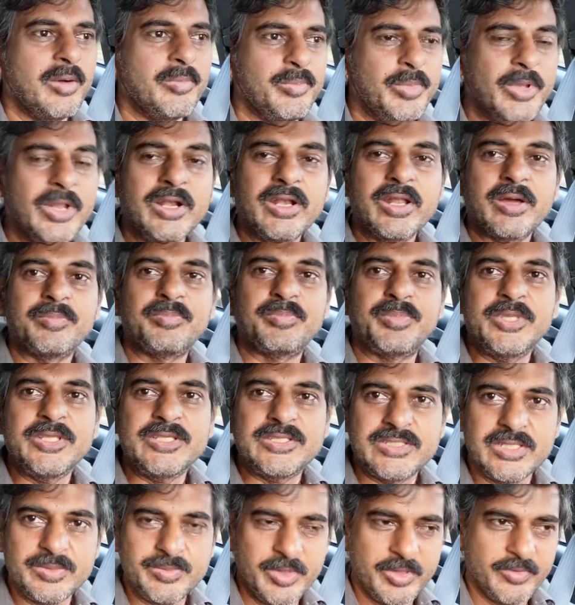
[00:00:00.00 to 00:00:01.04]
build a
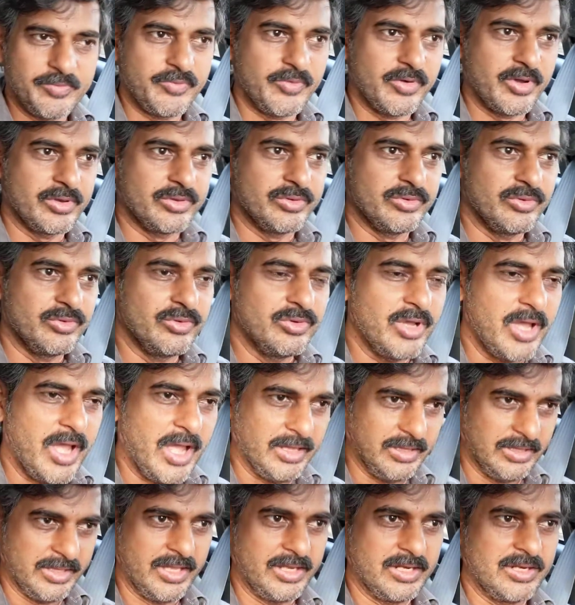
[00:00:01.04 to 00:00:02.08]
PCB for you.
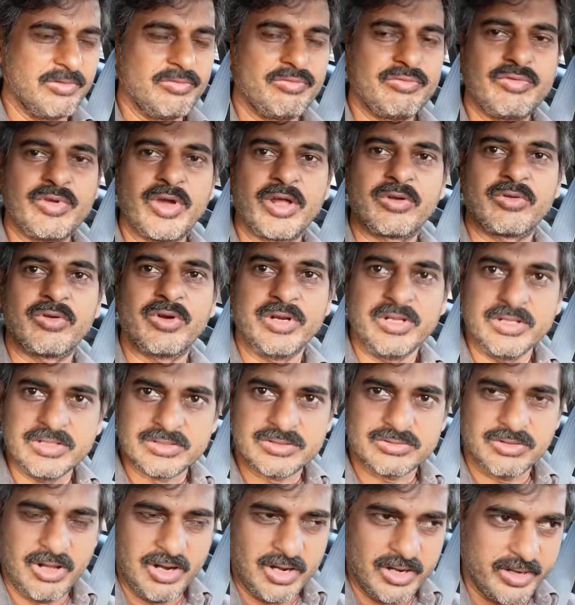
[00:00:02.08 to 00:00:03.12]
And then if you are good in
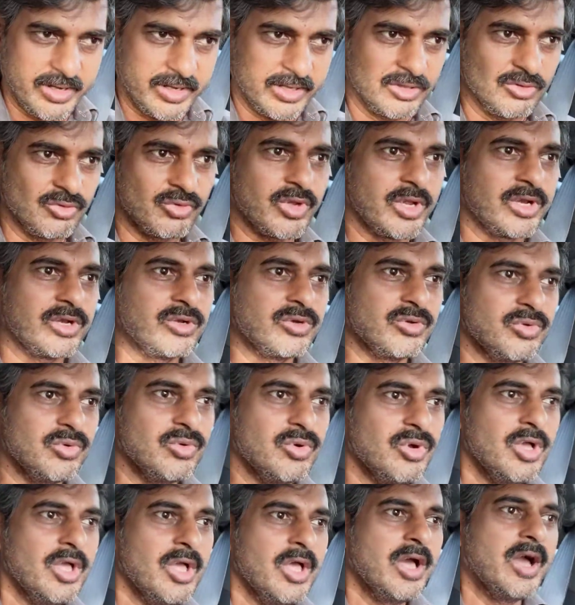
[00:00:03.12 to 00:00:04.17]
soldering, you can
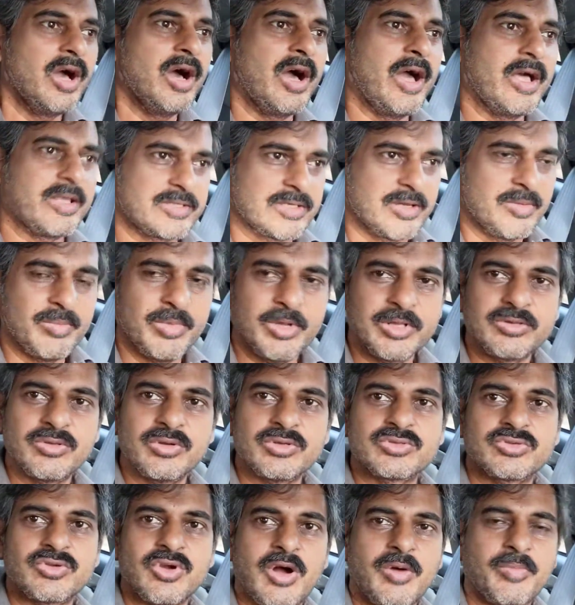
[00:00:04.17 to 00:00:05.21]
do assemble
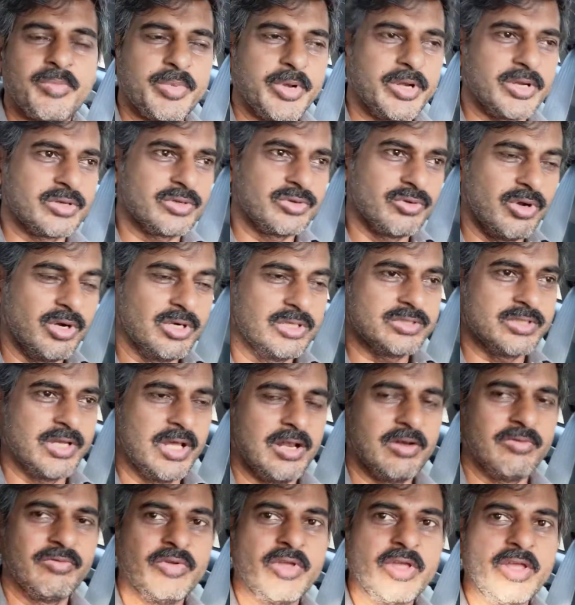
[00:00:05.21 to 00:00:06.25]
those components
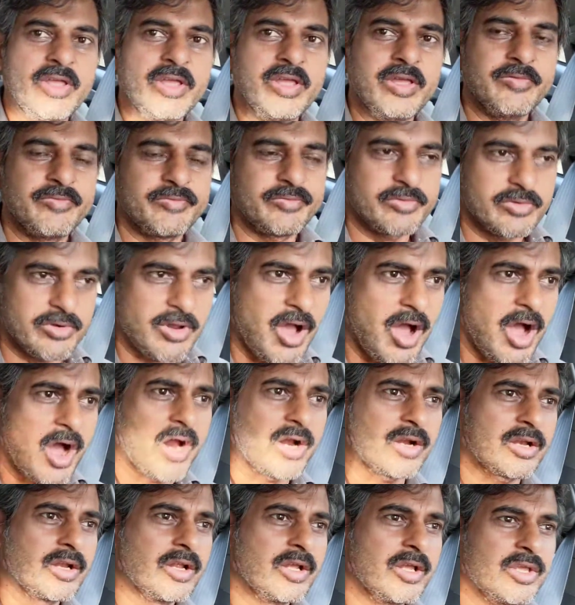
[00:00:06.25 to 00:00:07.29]
yourself. If
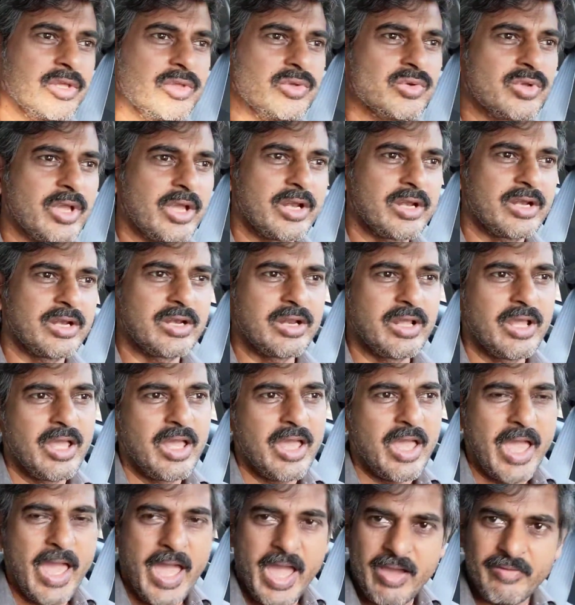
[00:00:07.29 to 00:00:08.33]
not, you can
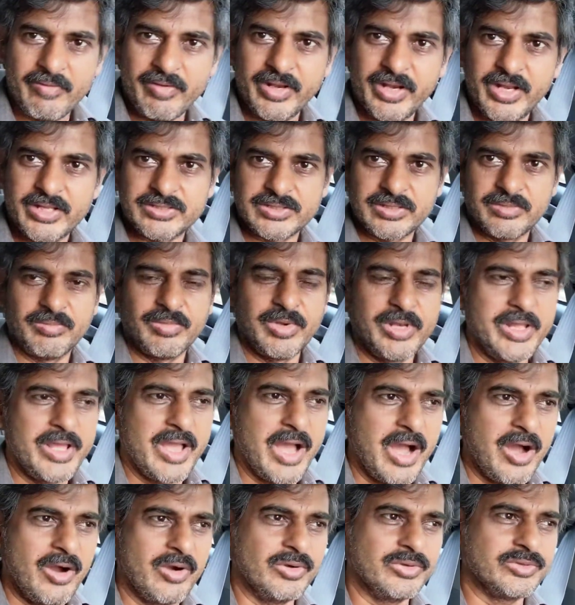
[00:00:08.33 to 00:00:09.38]
have an assembly
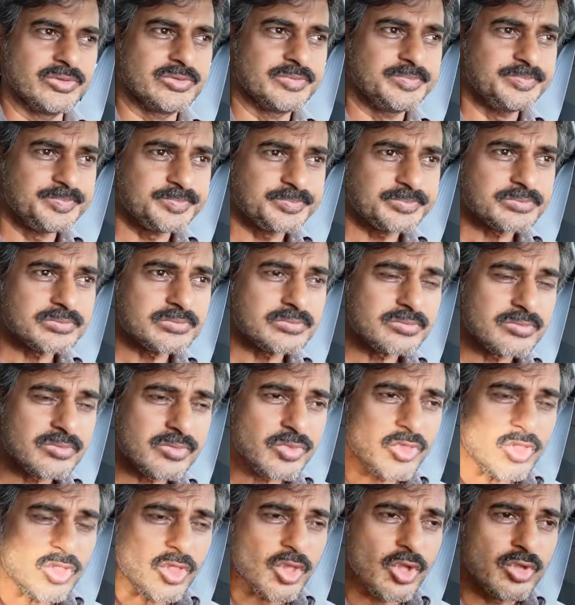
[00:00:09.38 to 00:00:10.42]
house
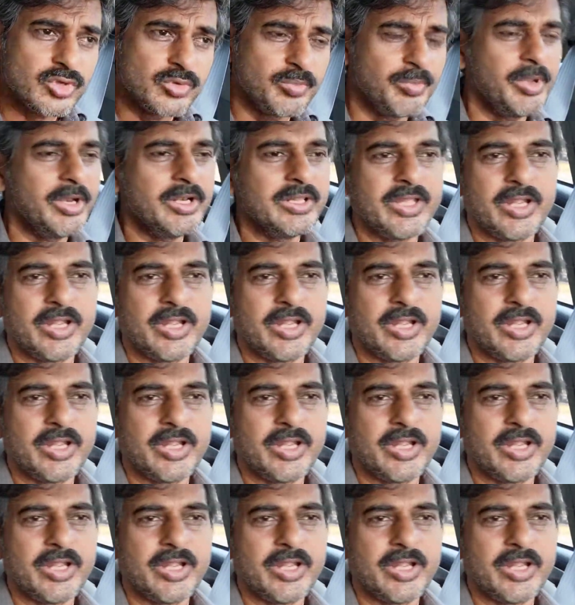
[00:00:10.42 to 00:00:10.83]
to build